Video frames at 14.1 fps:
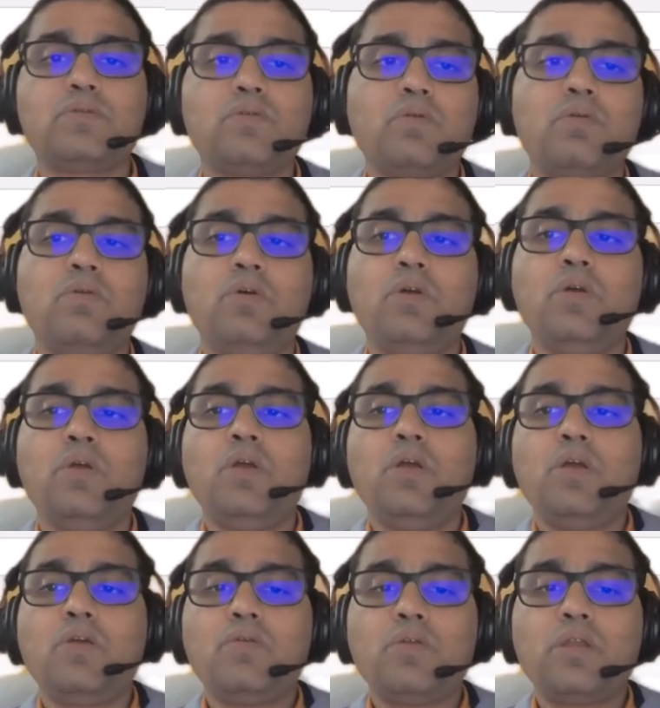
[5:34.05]
So
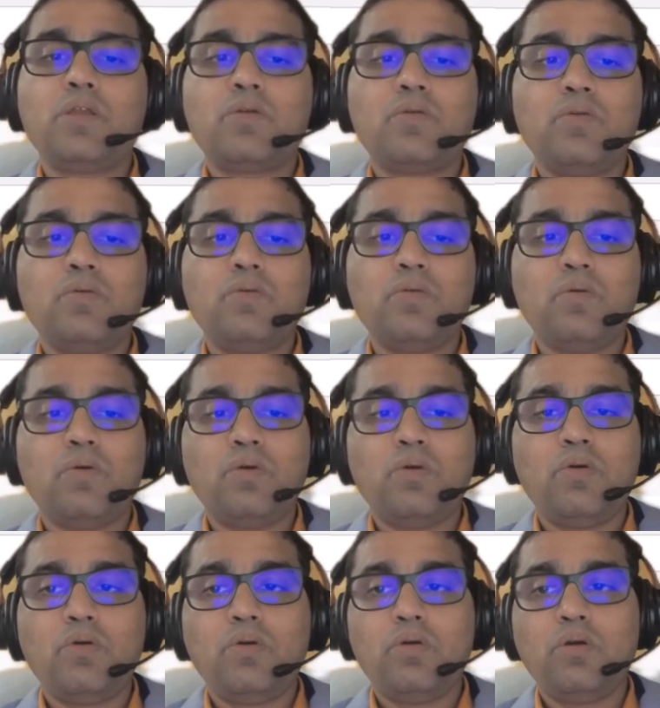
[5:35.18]
you need to
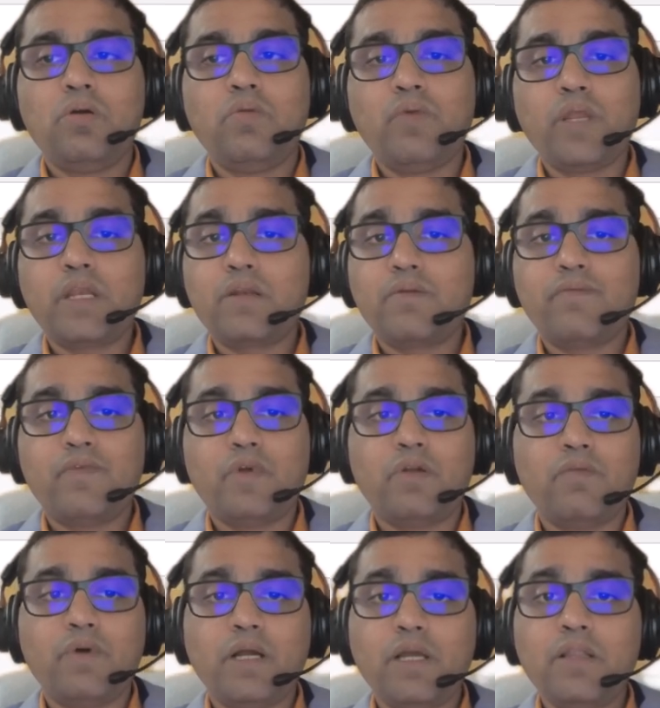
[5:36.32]
wait for
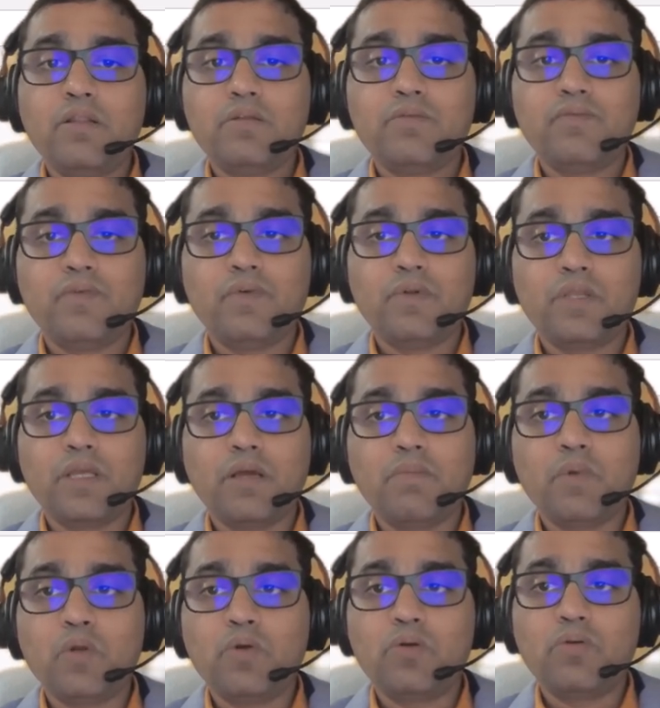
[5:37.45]
a while for the
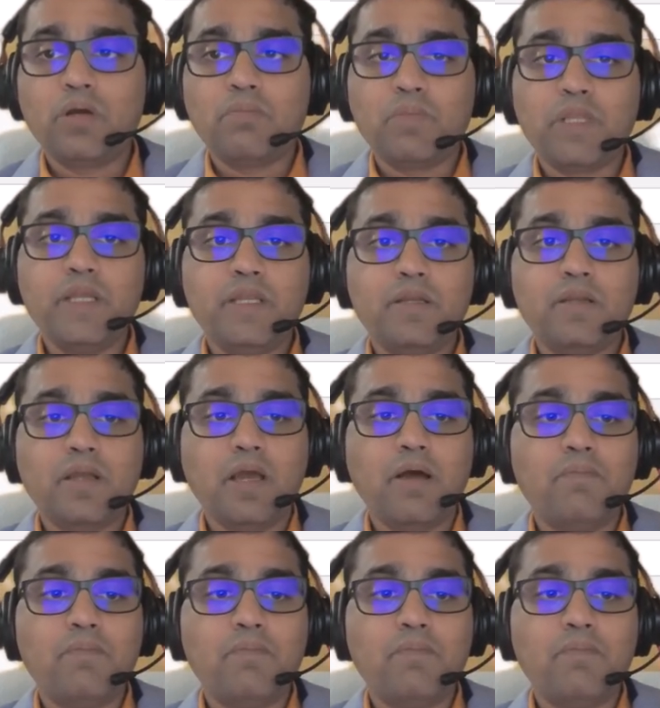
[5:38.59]
upload to complete.